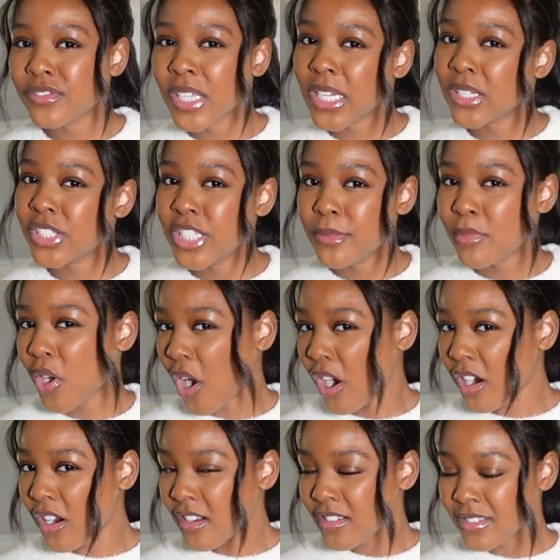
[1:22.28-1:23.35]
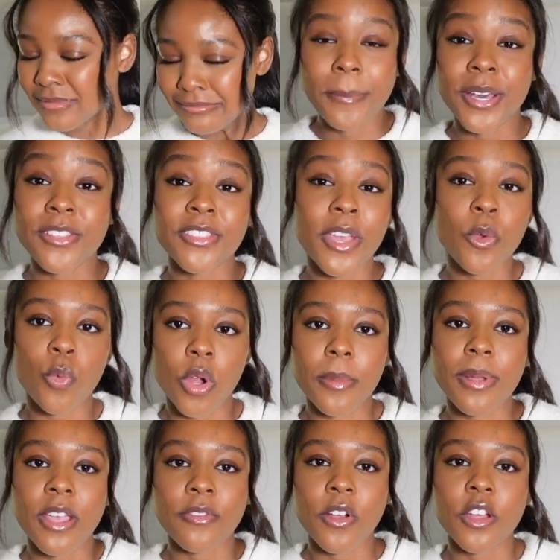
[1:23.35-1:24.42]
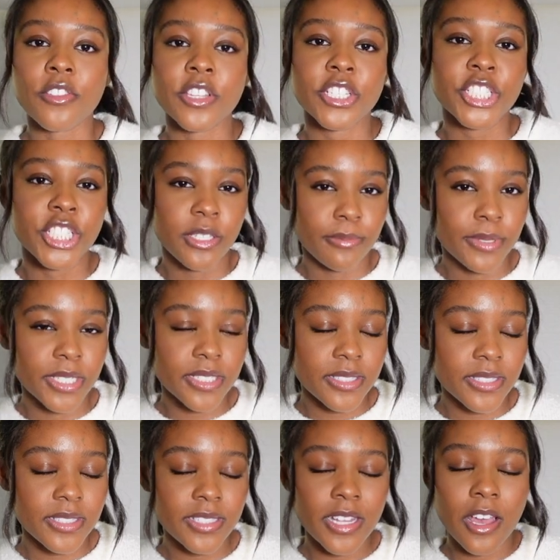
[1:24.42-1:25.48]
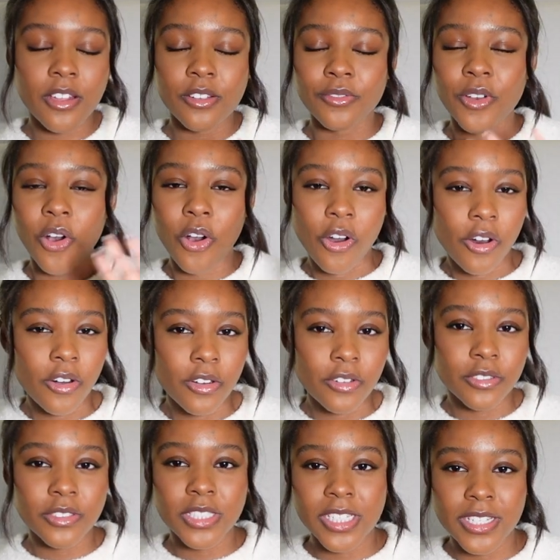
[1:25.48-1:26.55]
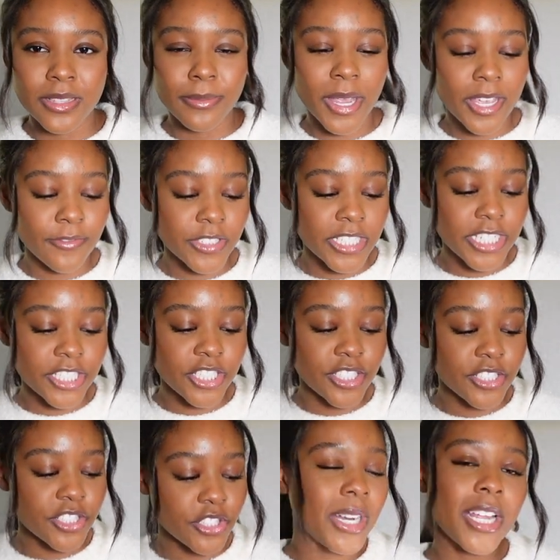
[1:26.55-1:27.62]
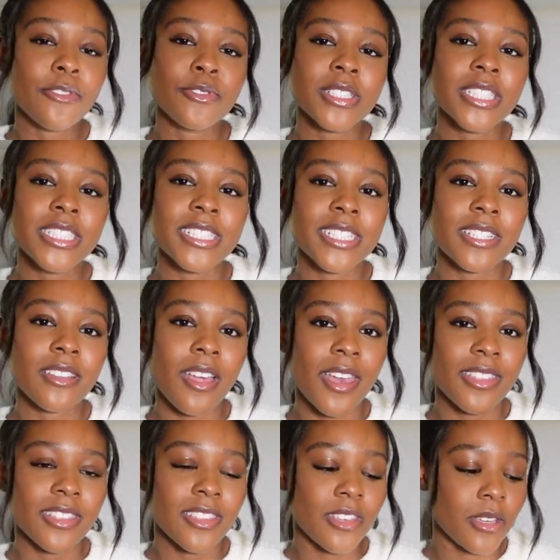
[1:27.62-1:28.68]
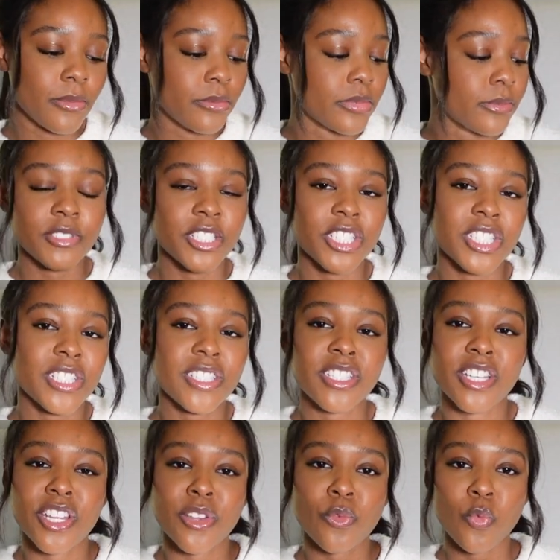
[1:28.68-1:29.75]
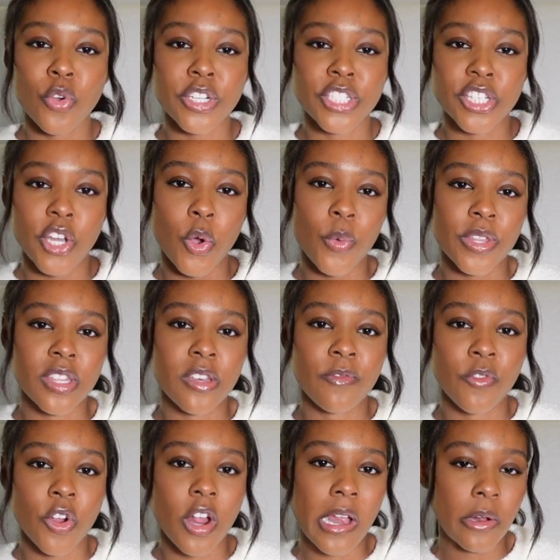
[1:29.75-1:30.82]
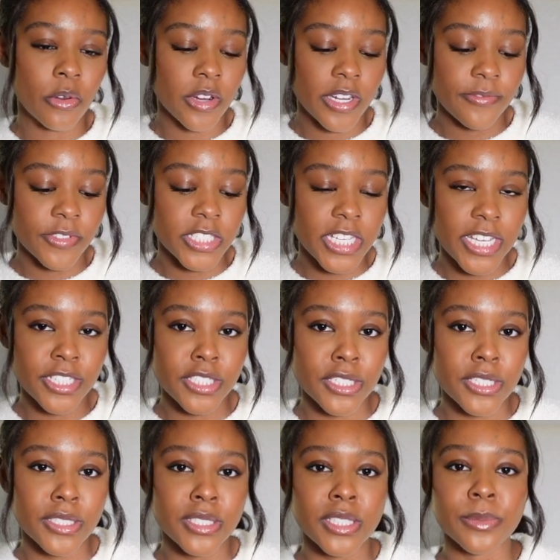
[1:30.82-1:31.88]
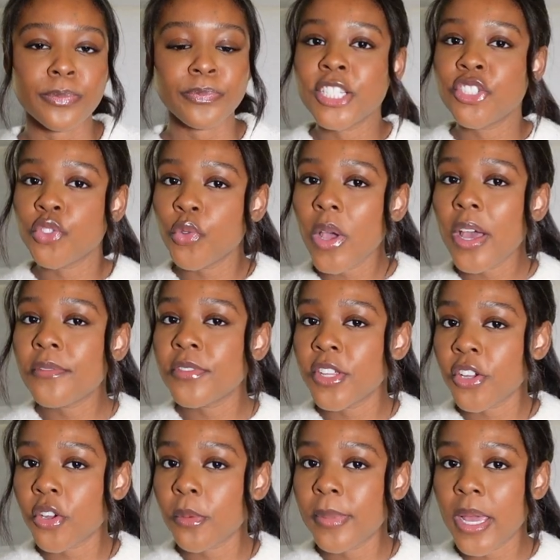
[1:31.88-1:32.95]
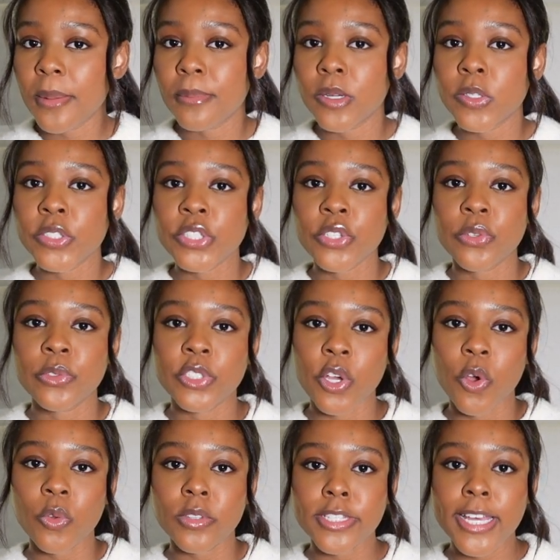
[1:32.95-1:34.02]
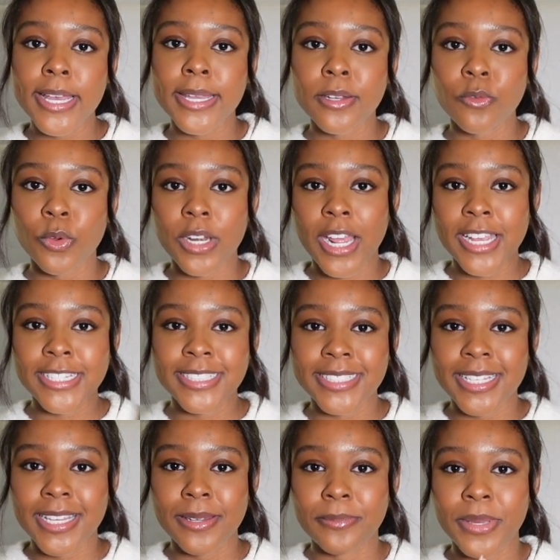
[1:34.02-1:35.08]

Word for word: like a cheap card. But they were by far the cheapest out of all to get my invitations. But I really did like them. Just didn't want to go with them for our invitations. They do have thicker papers, so don't let what I said